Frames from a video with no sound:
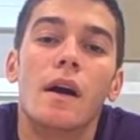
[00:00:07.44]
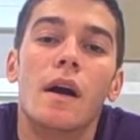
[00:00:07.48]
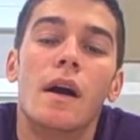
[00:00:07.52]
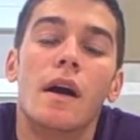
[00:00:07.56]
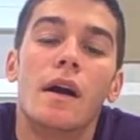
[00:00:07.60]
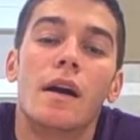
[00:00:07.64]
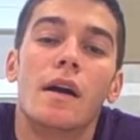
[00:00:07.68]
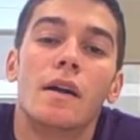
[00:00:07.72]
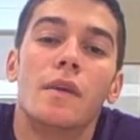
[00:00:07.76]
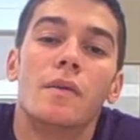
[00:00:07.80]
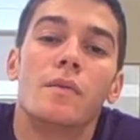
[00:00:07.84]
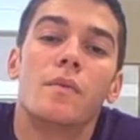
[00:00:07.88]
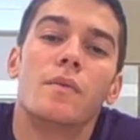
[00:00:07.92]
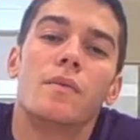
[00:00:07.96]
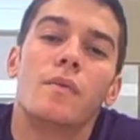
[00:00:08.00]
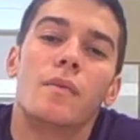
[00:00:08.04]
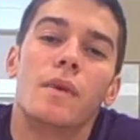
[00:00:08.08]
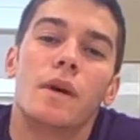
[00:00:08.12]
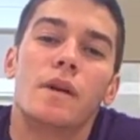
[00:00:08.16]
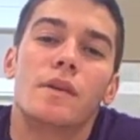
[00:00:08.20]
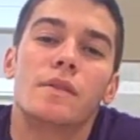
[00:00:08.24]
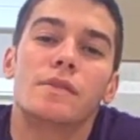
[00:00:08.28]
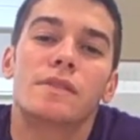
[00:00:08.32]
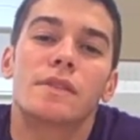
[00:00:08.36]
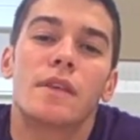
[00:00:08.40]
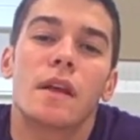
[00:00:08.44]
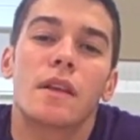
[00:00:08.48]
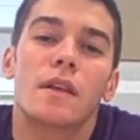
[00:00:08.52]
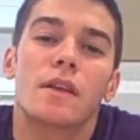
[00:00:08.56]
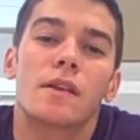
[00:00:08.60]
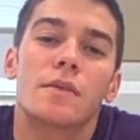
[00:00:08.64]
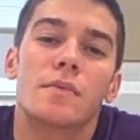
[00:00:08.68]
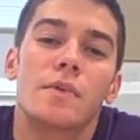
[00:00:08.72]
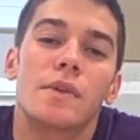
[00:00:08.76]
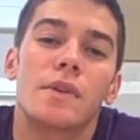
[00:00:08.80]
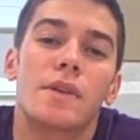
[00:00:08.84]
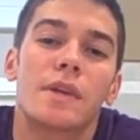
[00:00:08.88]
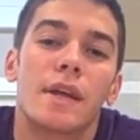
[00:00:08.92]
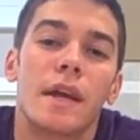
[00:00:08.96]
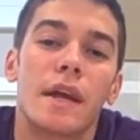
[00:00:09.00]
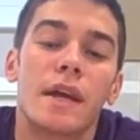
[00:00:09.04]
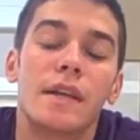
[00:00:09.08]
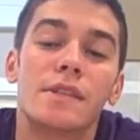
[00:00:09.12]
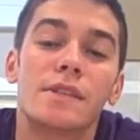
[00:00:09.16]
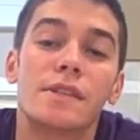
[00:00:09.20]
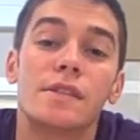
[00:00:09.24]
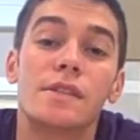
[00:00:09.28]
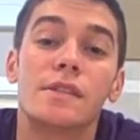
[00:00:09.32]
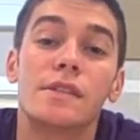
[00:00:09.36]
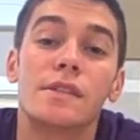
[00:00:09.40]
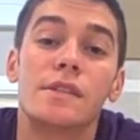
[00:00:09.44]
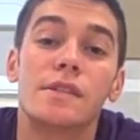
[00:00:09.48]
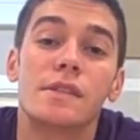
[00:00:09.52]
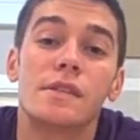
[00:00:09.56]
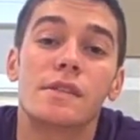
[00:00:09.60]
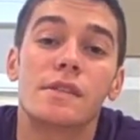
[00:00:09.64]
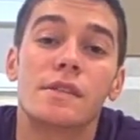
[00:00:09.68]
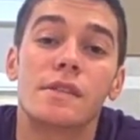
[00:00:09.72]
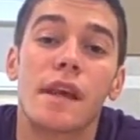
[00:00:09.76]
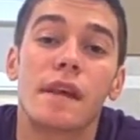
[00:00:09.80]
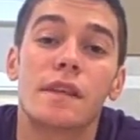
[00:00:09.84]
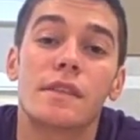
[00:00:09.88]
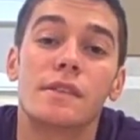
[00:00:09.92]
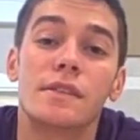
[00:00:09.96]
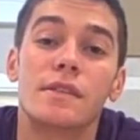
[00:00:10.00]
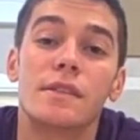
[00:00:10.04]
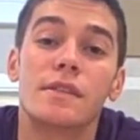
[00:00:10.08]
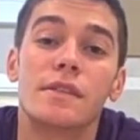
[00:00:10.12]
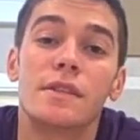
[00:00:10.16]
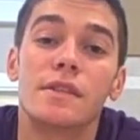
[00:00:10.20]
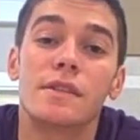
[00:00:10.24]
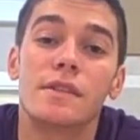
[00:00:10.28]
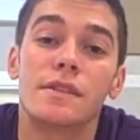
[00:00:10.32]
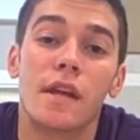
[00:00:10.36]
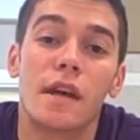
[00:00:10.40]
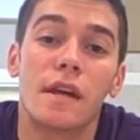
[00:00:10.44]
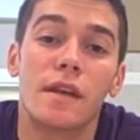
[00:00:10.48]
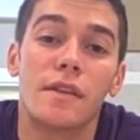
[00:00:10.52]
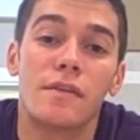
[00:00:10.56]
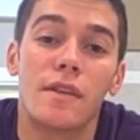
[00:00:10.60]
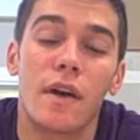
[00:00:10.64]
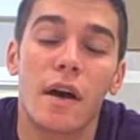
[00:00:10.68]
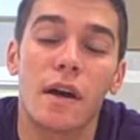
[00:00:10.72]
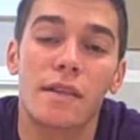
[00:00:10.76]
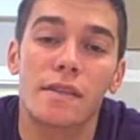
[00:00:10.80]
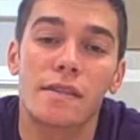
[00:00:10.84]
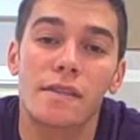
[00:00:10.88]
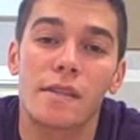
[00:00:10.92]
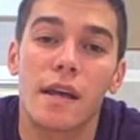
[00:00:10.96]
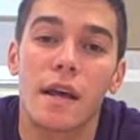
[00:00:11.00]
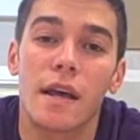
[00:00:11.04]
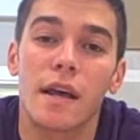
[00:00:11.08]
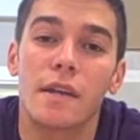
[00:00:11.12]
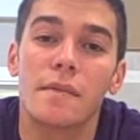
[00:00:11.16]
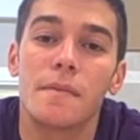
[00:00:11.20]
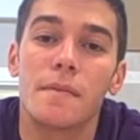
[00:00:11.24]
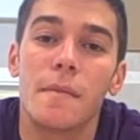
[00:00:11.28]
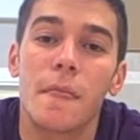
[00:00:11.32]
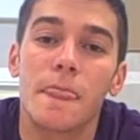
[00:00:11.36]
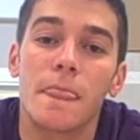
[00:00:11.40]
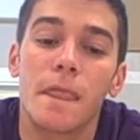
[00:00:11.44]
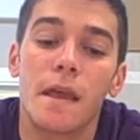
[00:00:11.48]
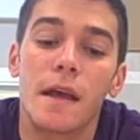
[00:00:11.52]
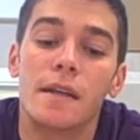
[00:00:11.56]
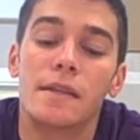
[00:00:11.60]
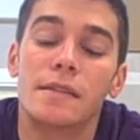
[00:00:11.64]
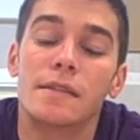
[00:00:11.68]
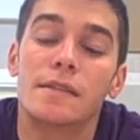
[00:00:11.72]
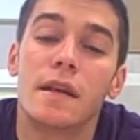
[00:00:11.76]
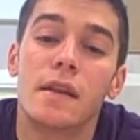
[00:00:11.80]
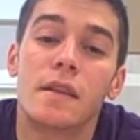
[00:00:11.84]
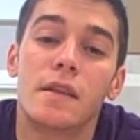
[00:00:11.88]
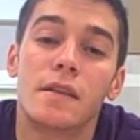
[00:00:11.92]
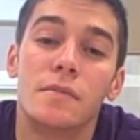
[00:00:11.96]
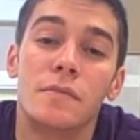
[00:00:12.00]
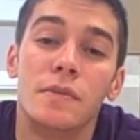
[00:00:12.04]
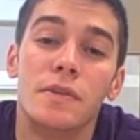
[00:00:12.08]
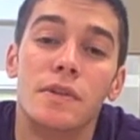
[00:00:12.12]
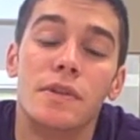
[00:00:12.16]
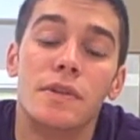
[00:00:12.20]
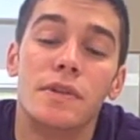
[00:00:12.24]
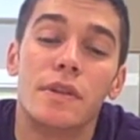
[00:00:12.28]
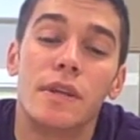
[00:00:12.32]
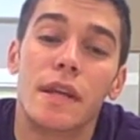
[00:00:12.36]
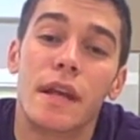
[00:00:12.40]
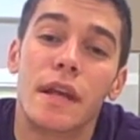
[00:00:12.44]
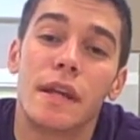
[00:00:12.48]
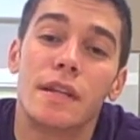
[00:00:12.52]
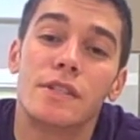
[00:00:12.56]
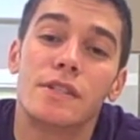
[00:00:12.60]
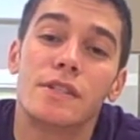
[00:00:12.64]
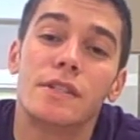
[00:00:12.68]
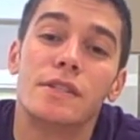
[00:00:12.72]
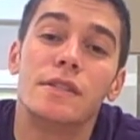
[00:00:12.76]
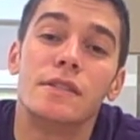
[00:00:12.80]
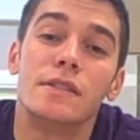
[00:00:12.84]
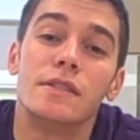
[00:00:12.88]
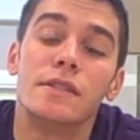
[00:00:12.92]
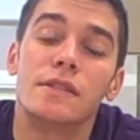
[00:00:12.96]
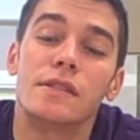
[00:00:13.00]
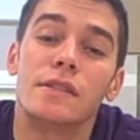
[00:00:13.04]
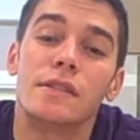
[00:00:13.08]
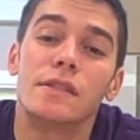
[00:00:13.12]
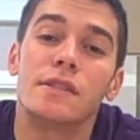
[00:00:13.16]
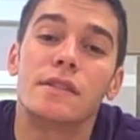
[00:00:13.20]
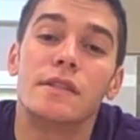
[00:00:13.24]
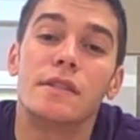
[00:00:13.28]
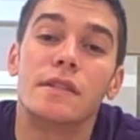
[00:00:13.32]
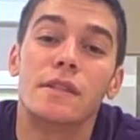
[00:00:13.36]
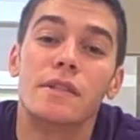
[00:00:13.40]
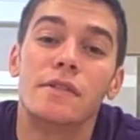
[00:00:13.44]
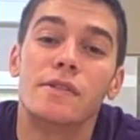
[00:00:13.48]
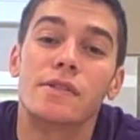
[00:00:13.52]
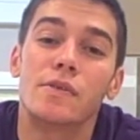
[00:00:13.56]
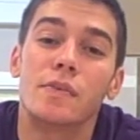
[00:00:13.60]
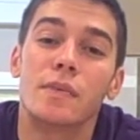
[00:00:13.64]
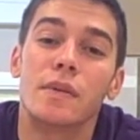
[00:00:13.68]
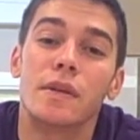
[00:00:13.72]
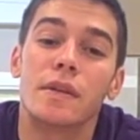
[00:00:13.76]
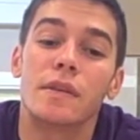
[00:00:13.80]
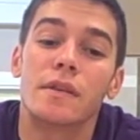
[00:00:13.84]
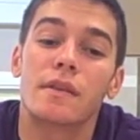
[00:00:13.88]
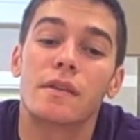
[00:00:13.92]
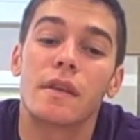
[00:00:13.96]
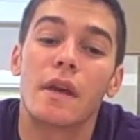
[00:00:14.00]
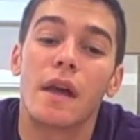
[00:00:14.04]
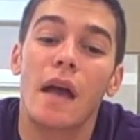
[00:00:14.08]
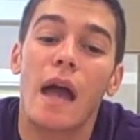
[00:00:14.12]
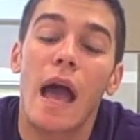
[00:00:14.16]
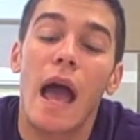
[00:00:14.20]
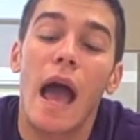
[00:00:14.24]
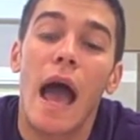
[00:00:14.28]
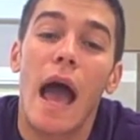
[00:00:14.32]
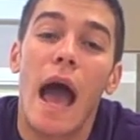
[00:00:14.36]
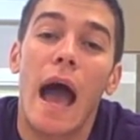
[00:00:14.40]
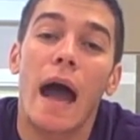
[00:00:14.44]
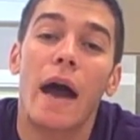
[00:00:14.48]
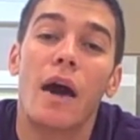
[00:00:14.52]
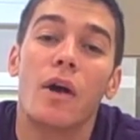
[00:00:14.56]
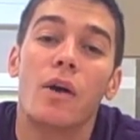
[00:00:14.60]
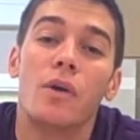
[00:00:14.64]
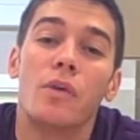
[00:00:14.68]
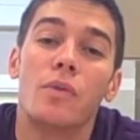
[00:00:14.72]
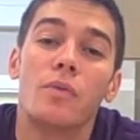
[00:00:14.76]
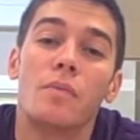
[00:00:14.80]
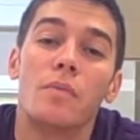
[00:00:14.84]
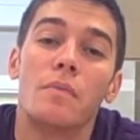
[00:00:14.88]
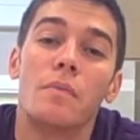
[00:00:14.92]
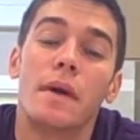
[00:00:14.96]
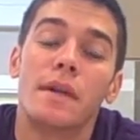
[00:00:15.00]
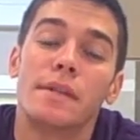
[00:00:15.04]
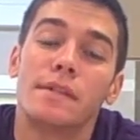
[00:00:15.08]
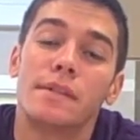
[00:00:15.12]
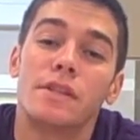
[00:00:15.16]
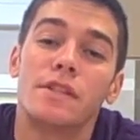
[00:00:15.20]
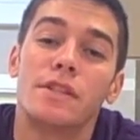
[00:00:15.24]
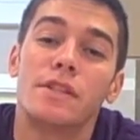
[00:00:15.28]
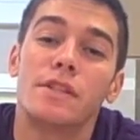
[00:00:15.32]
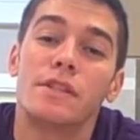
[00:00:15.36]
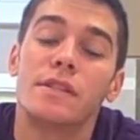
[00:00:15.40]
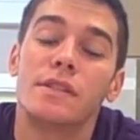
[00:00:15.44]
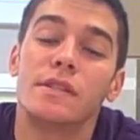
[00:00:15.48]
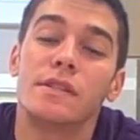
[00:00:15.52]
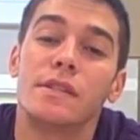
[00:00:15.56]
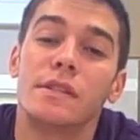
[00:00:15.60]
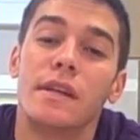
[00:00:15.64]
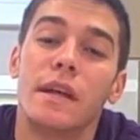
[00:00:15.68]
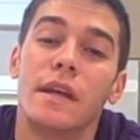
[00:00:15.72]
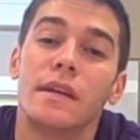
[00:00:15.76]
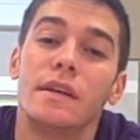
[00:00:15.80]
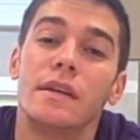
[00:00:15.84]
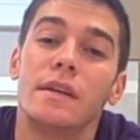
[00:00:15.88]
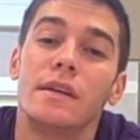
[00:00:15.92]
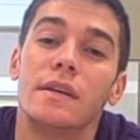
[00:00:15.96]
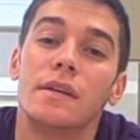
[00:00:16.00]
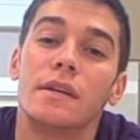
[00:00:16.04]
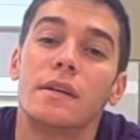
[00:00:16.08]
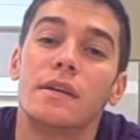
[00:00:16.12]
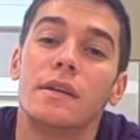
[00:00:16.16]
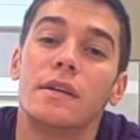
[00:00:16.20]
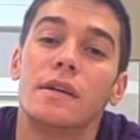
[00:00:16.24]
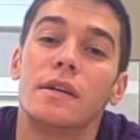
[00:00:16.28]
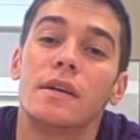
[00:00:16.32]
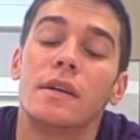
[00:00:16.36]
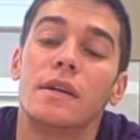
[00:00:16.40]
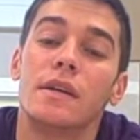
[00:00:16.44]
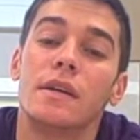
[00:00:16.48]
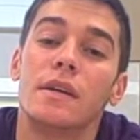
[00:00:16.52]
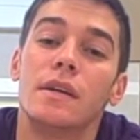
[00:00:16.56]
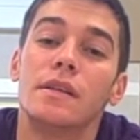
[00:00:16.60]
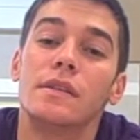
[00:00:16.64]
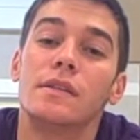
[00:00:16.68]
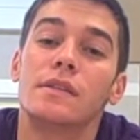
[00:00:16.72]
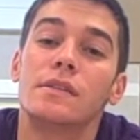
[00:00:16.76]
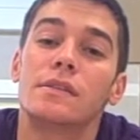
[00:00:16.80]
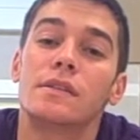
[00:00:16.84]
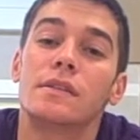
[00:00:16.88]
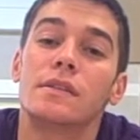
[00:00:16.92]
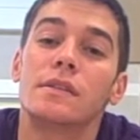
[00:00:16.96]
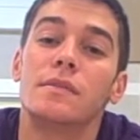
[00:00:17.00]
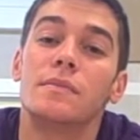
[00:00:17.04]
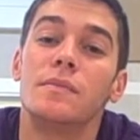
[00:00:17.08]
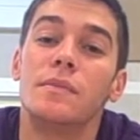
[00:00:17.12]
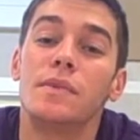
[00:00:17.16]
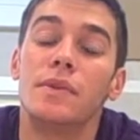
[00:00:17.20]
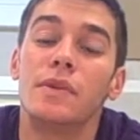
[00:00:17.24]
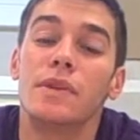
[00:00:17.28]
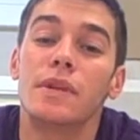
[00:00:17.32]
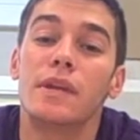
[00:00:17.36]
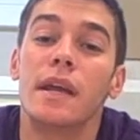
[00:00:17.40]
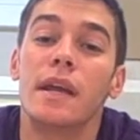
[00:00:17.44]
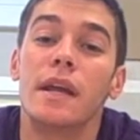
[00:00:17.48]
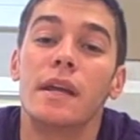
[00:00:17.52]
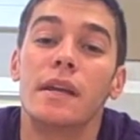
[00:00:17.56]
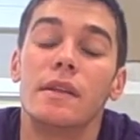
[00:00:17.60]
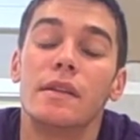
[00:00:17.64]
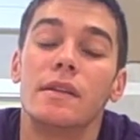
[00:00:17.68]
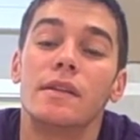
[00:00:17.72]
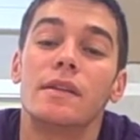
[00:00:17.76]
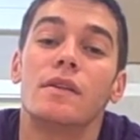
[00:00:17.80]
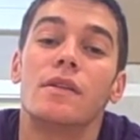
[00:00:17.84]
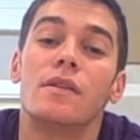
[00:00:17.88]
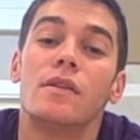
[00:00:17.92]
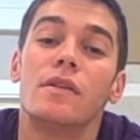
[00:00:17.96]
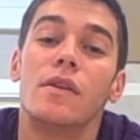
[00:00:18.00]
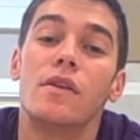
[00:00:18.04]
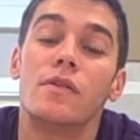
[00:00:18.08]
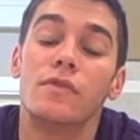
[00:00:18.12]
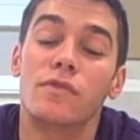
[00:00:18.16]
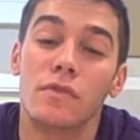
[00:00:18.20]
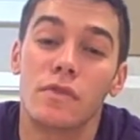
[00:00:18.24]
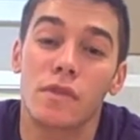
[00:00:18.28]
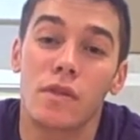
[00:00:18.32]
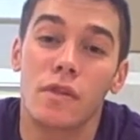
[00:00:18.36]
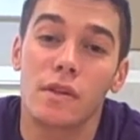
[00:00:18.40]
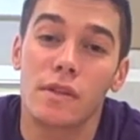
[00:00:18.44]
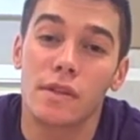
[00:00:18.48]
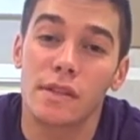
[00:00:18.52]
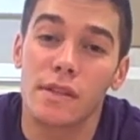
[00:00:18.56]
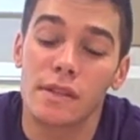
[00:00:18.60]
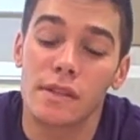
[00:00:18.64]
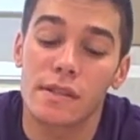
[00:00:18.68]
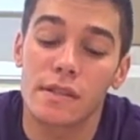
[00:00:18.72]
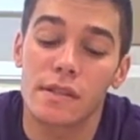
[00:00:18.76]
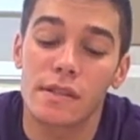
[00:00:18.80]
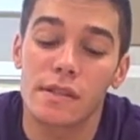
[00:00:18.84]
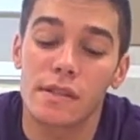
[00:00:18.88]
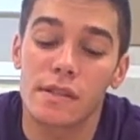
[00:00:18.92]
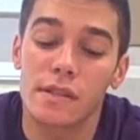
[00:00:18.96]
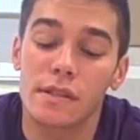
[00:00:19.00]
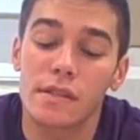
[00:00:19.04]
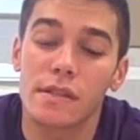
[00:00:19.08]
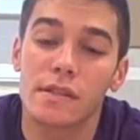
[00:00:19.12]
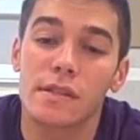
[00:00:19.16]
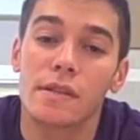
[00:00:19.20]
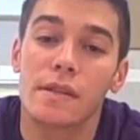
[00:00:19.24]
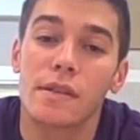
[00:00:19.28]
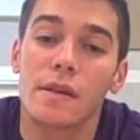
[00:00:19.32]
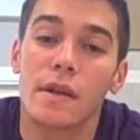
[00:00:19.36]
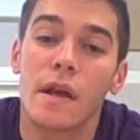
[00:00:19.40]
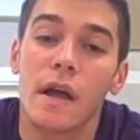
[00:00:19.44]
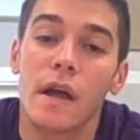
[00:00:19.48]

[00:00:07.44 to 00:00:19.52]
Alright, well, telecommunications is a sector inside of ISAT. And telecommunications deals with how messages and data is communicated over long distances.